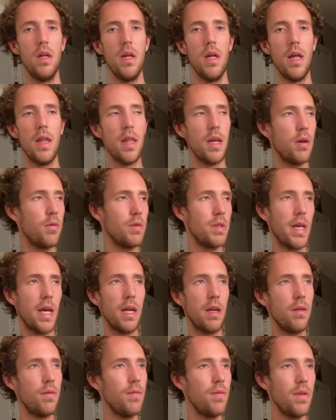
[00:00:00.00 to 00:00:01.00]
I think it was
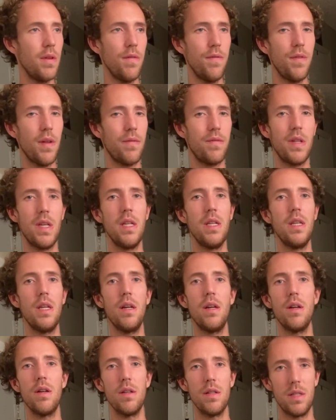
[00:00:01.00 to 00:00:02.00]
like 15
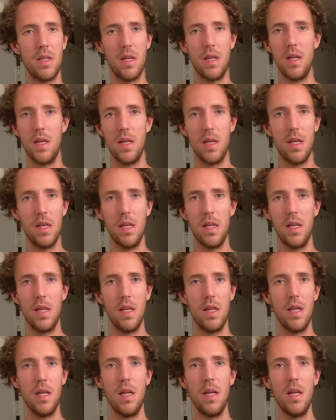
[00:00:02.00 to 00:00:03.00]
years,
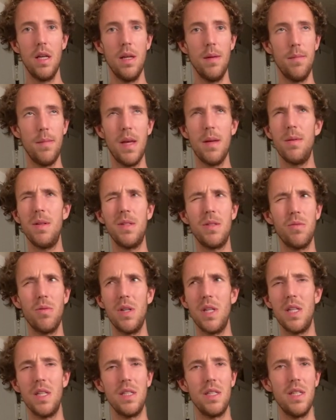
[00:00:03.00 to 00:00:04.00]
maybe
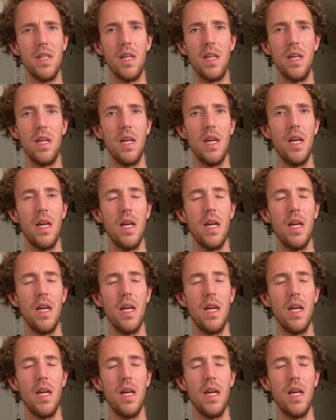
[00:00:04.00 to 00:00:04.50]
20, shit.